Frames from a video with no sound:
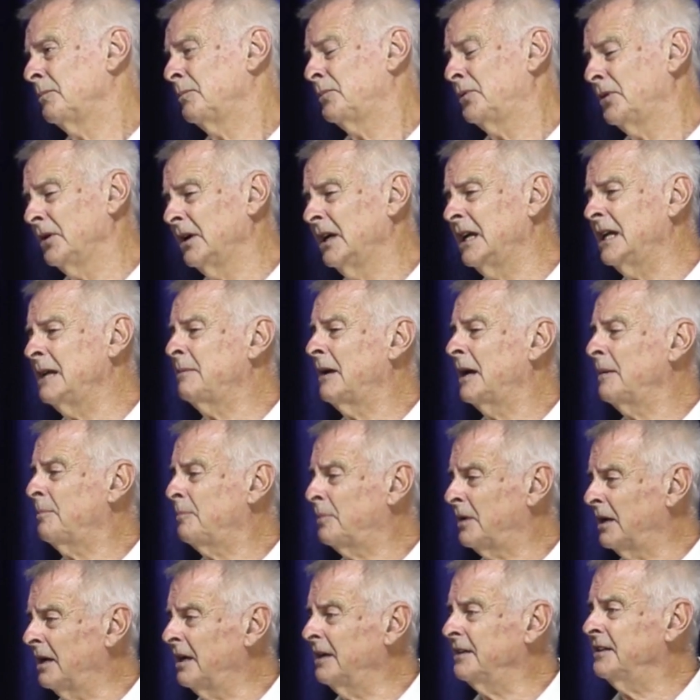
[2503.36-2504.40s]
Purely by
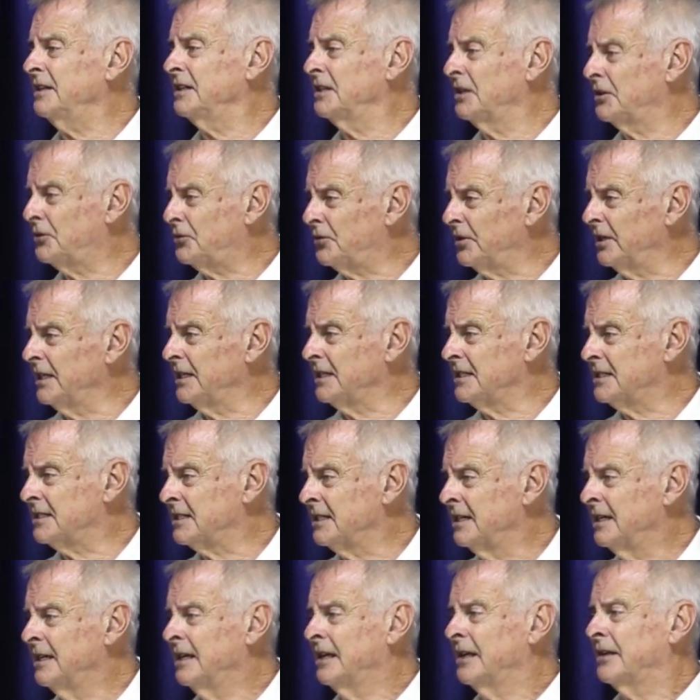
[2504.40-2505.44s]
planting the
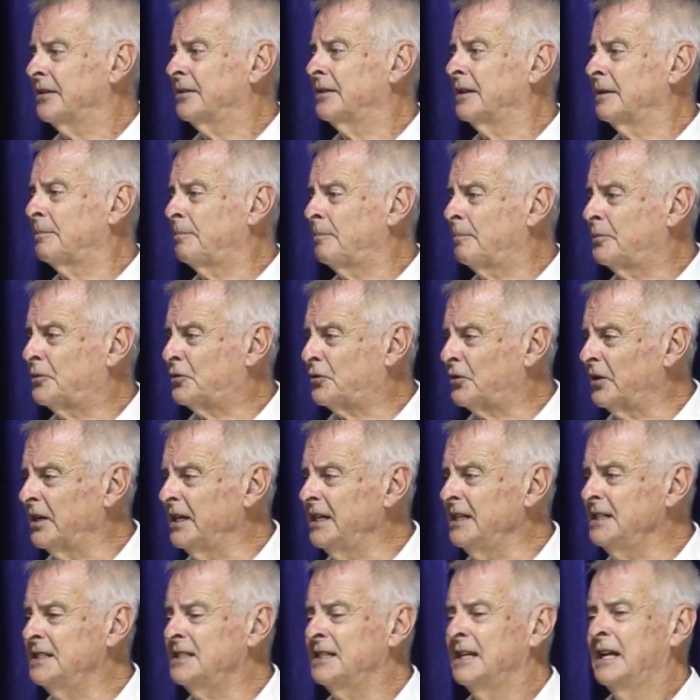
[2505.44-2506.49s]
trees. The
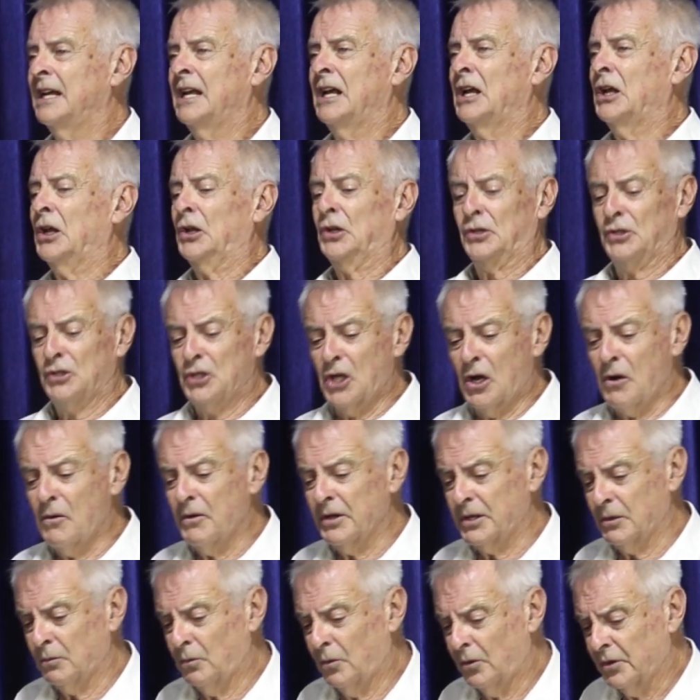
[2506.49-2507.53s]
trees
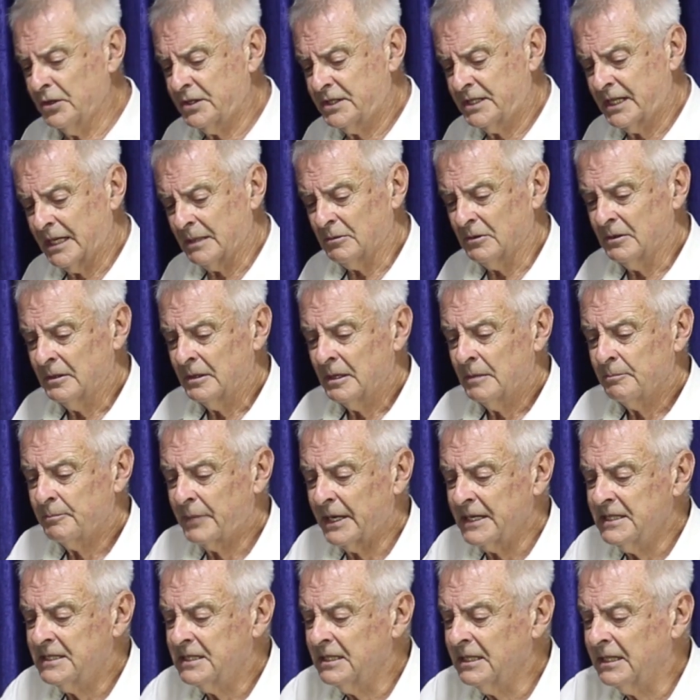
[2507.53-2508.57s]
lower the water table.
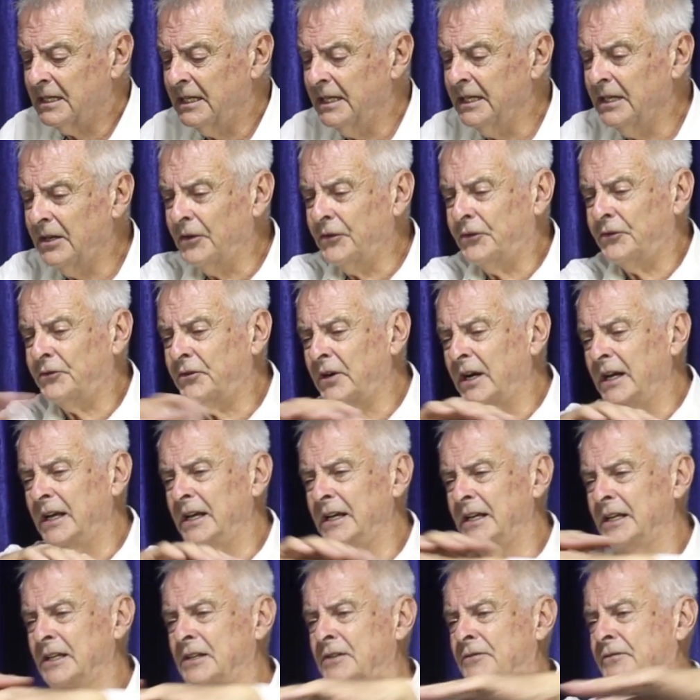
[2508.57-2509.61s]
Basically,
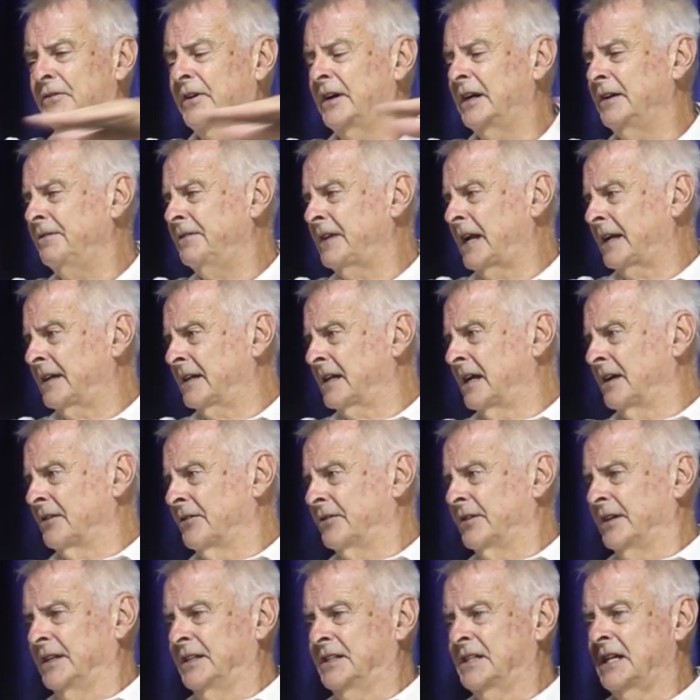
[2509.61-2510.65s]
Australia is a very flat
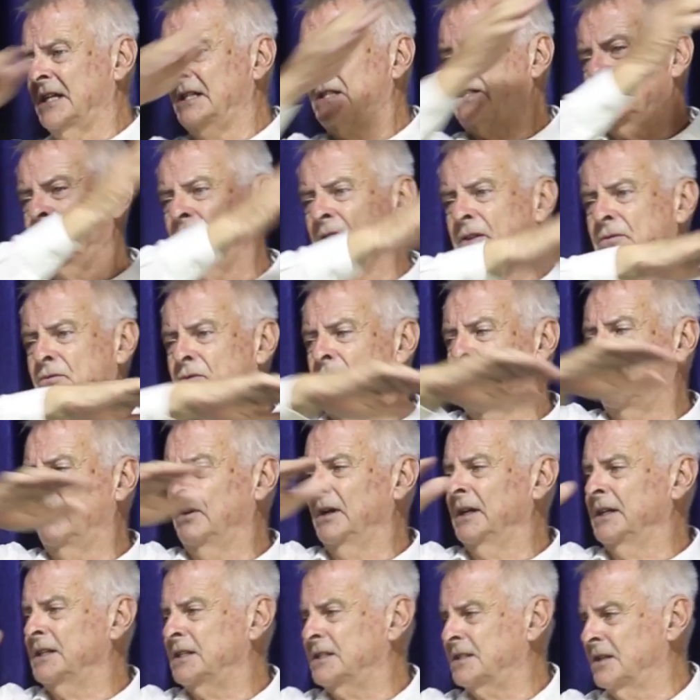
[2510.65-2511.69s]
country, just with
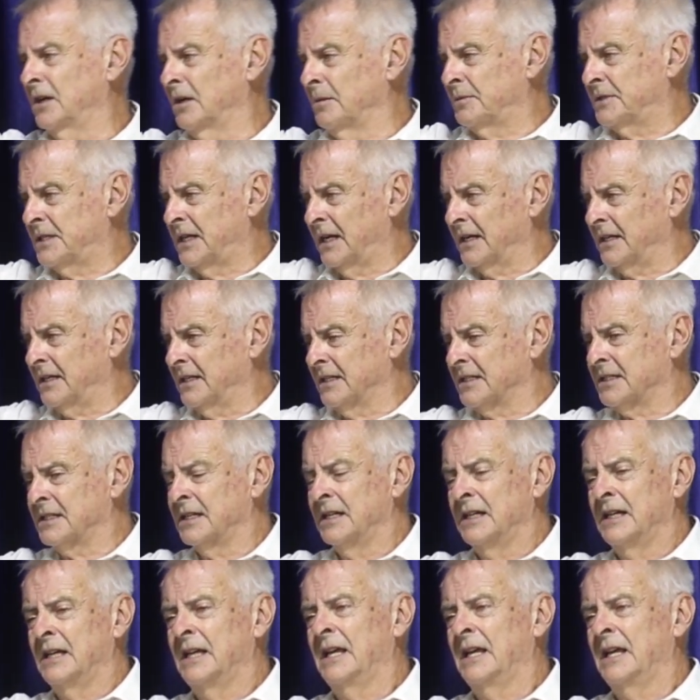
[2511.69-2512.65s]
rolling slopes like this.